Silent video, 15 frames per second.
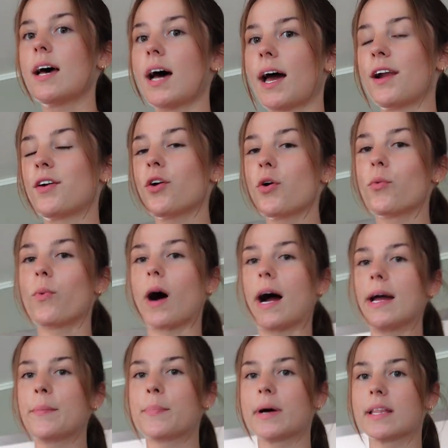I don't know
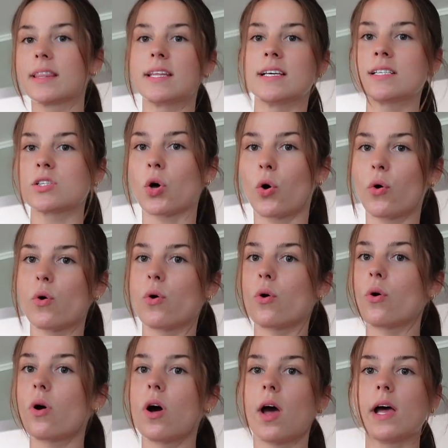why, but this
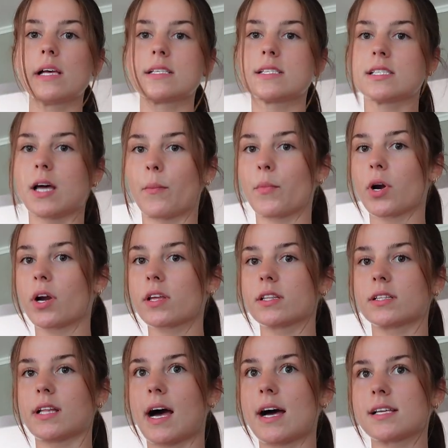whole summer, the
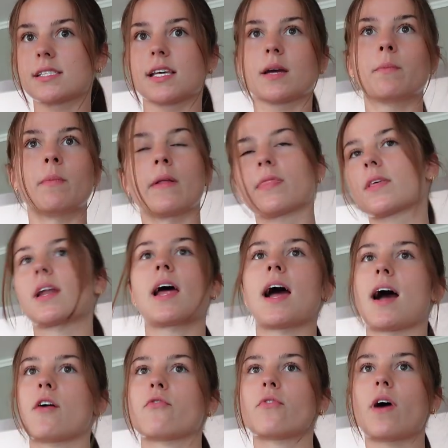last like month and a
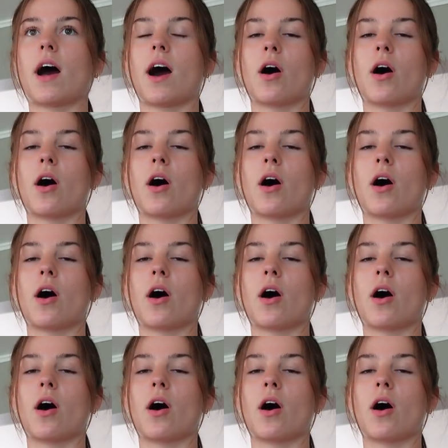half,